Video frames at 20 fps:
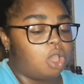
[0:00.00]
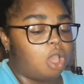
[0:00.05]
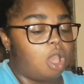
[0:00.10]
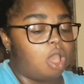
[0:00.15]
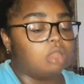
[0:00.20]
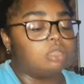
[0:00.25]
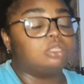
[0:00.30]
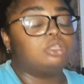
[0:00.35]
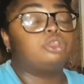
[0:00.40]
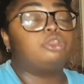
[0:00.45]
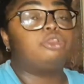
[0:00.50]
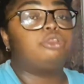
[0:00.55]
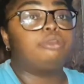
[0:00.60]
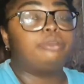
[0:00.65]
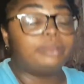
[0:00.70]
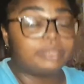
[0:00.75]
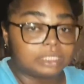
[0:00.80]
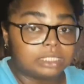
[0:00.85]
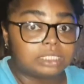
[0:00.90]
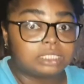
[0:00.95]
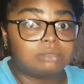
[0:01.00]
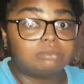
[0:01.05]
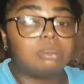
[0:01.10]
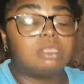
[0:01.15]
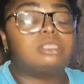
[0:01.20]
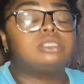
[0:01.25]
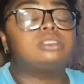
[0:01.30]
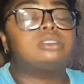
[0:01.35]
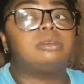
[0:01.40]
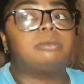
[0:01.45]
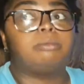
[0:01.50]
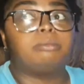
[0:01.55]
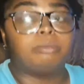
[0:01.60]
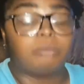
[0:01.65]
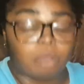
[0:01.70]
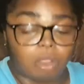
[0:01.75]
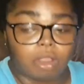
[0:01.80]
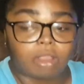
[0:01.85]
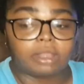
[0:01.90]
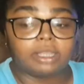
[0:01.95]
on Christmas
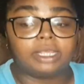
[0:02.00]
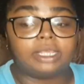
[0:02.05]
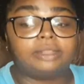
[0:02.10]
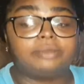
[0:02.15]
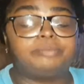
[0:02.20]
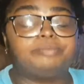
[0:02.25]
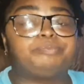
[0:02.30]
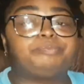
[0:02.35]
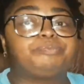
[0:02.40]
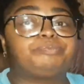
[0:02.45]
morning?